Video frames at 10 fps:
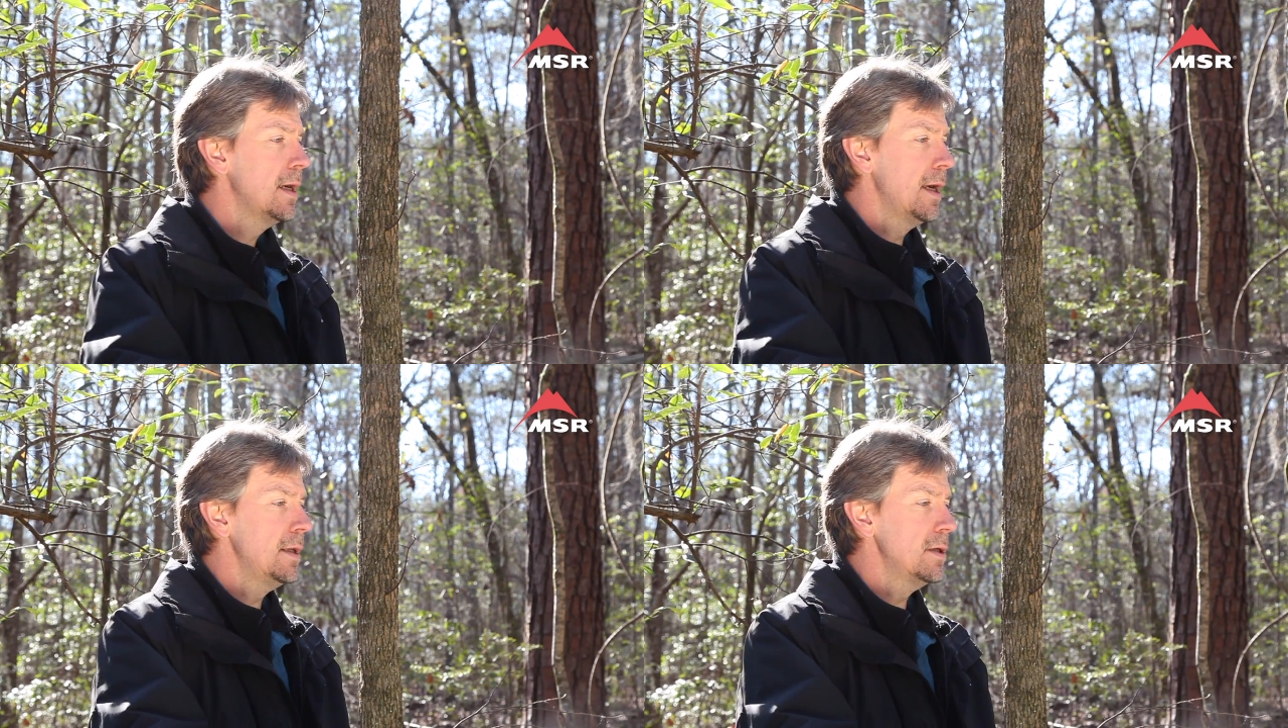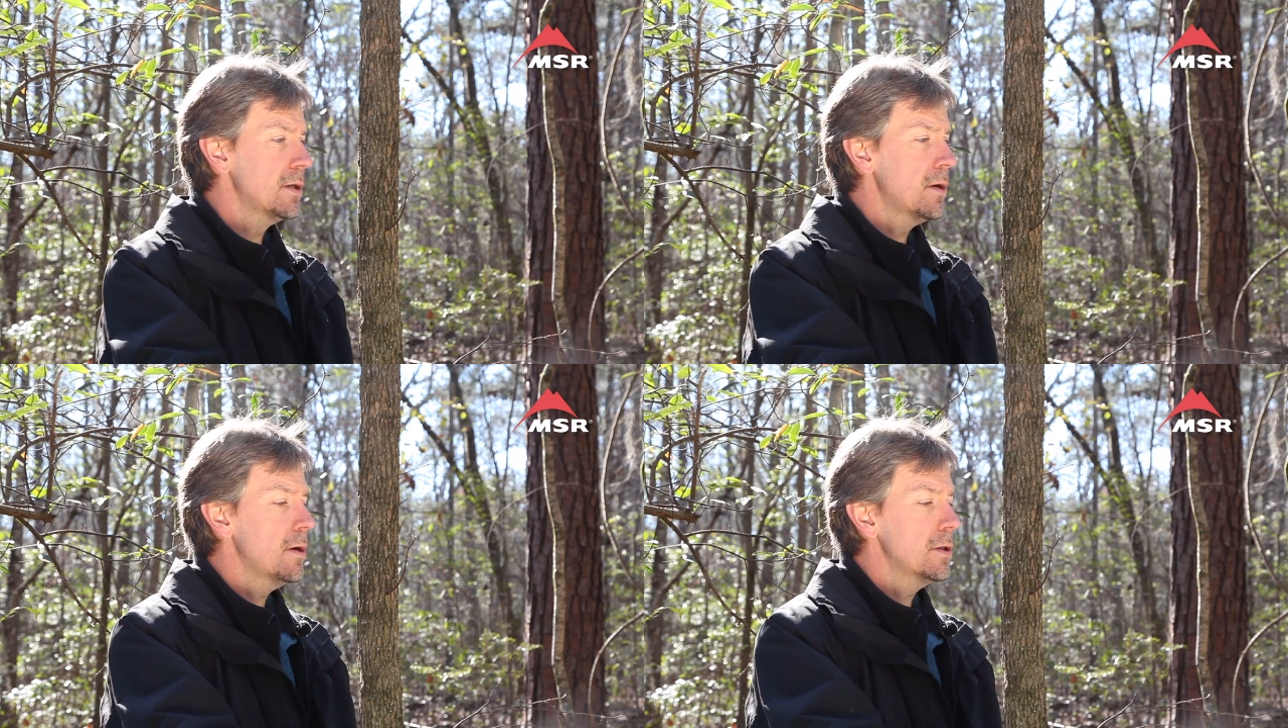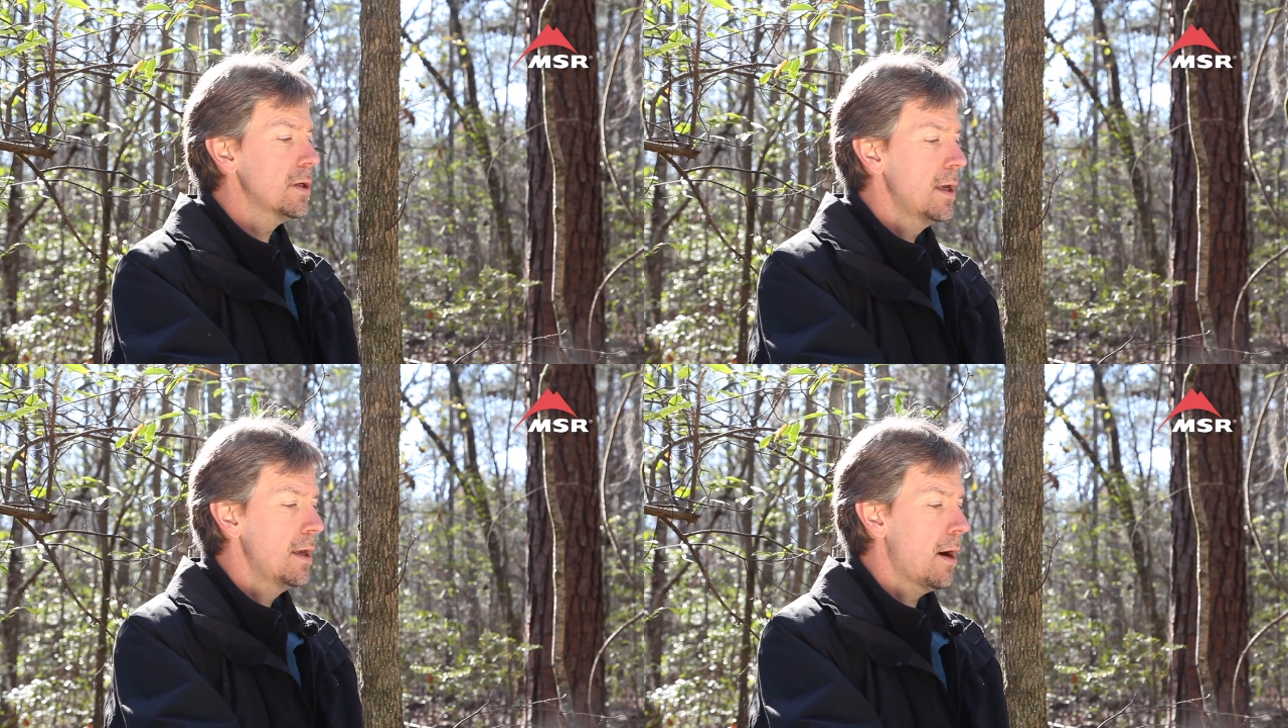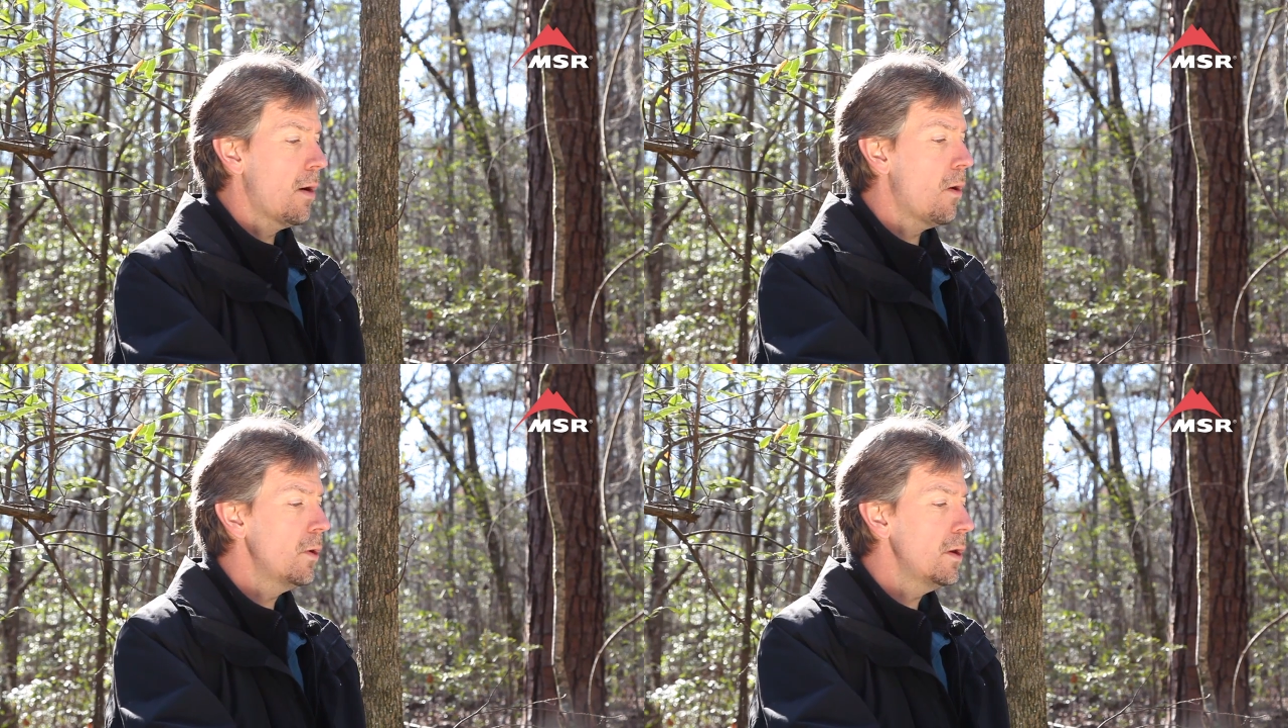and desserts,
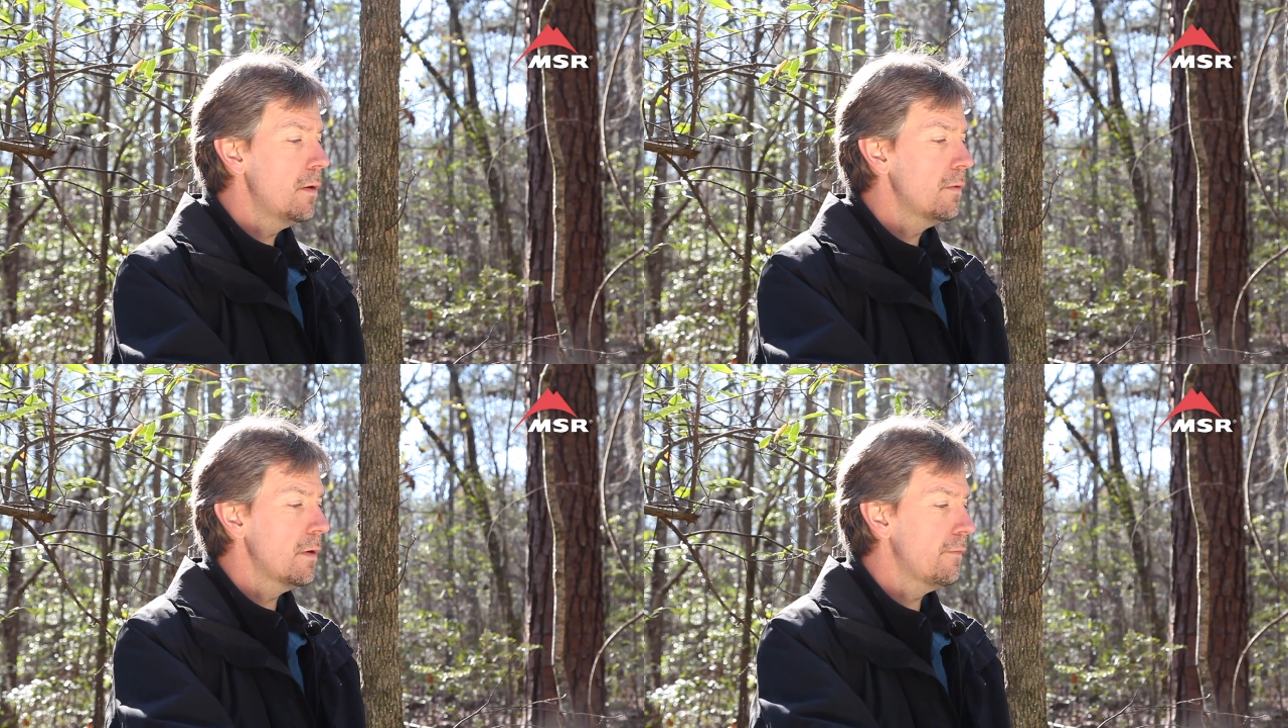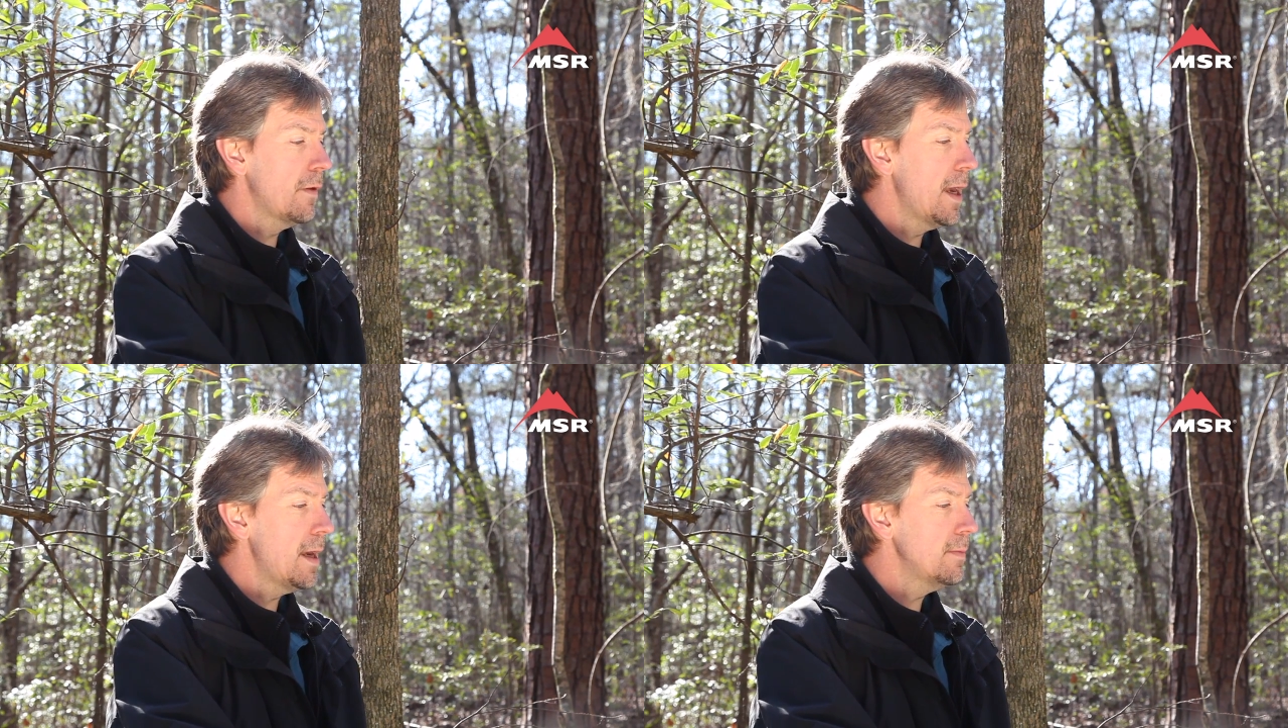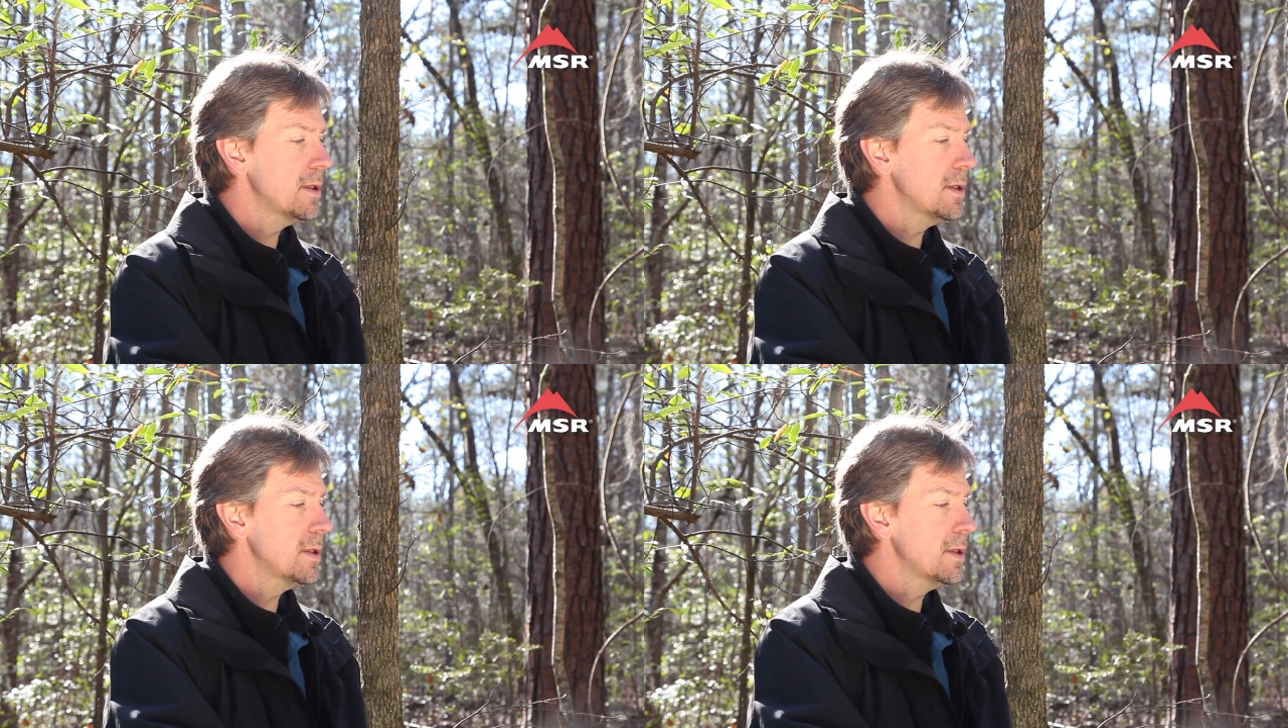hold it over the flames.